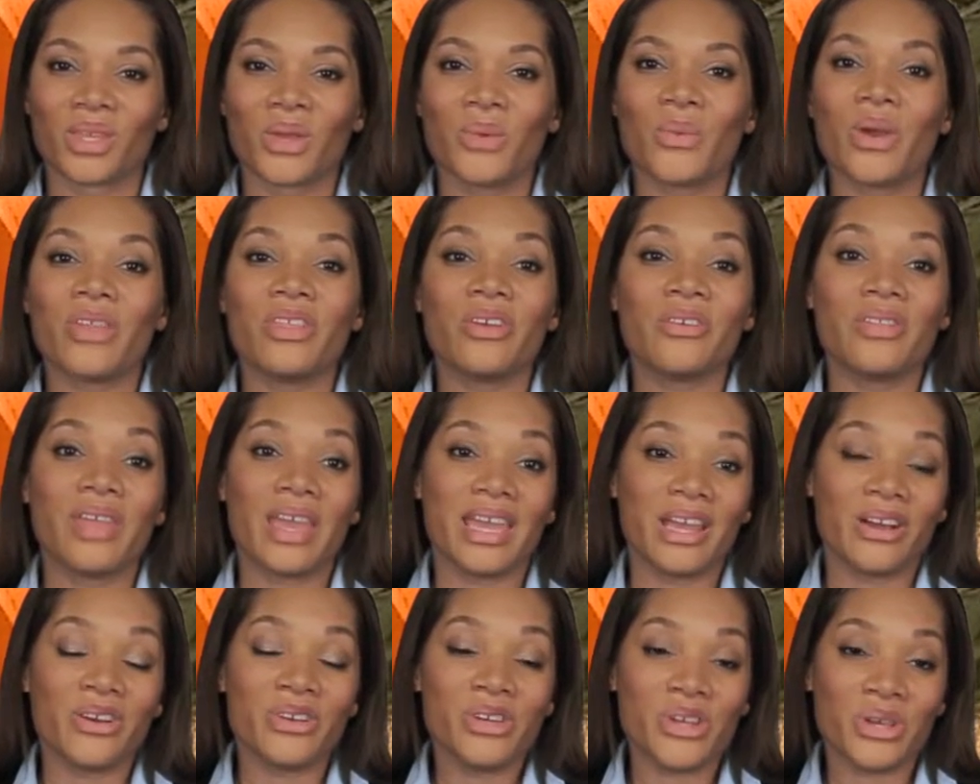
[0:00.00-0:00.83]
whether
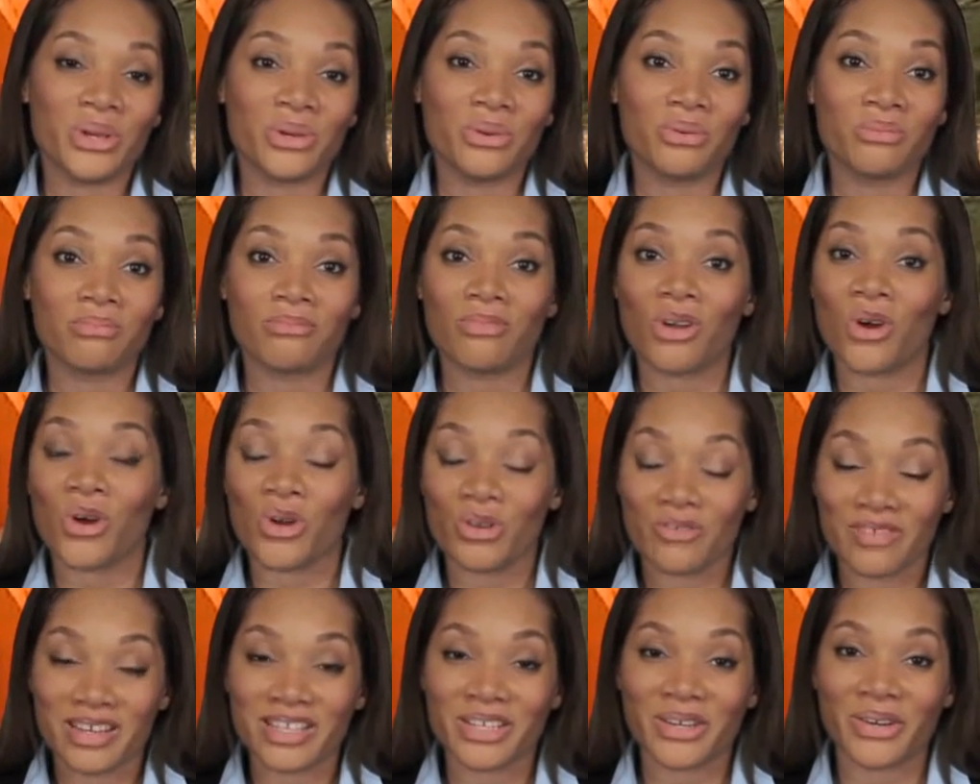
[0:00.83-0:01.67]
they are new
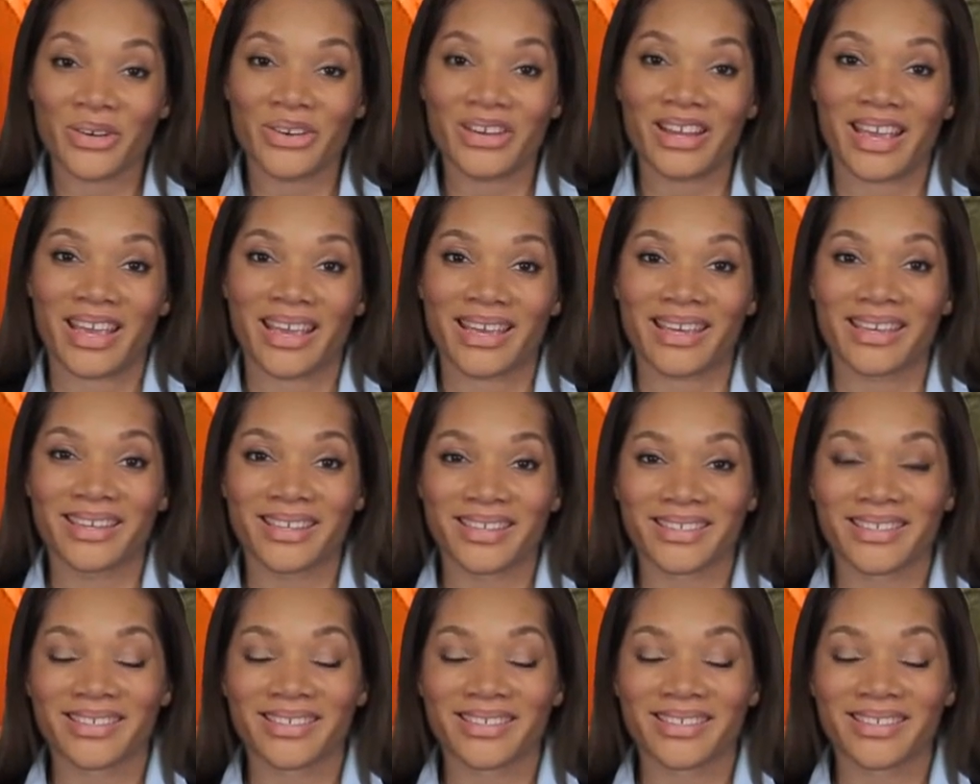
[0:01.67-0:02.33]
or returning.